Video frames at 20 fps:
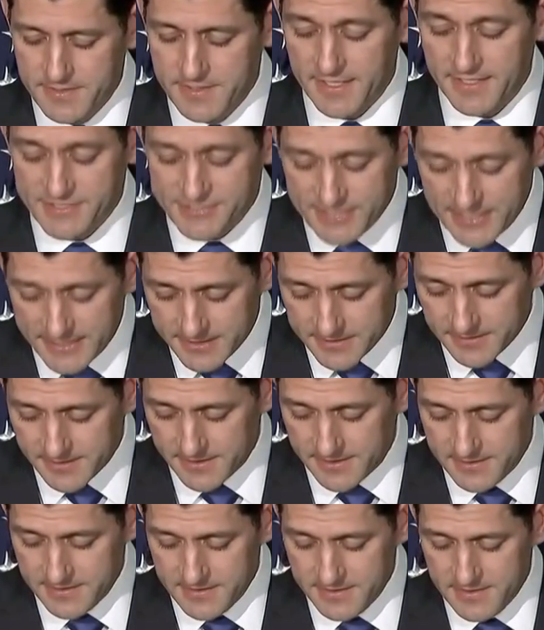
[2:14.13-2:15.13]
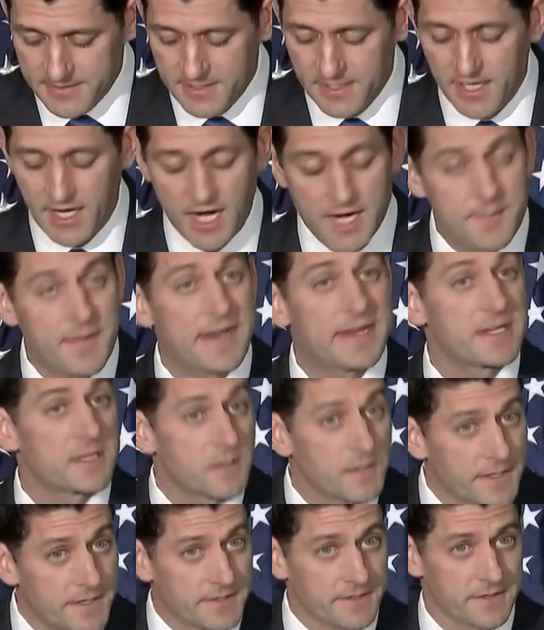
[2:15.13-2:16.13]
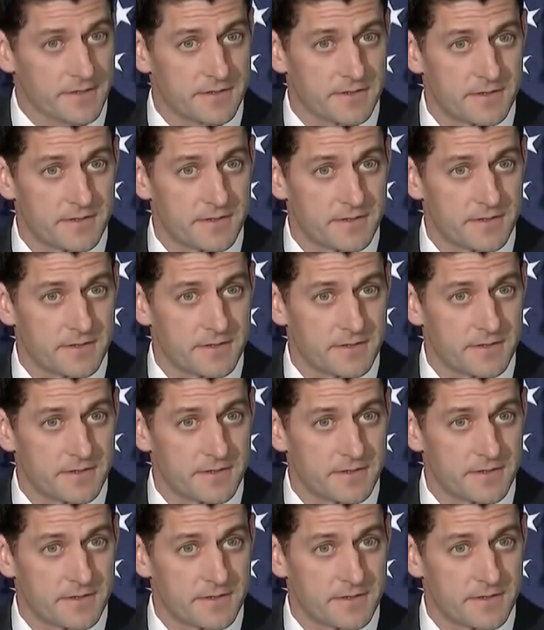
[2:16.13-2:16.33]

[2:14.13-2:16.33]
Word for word: And secondly, I made clear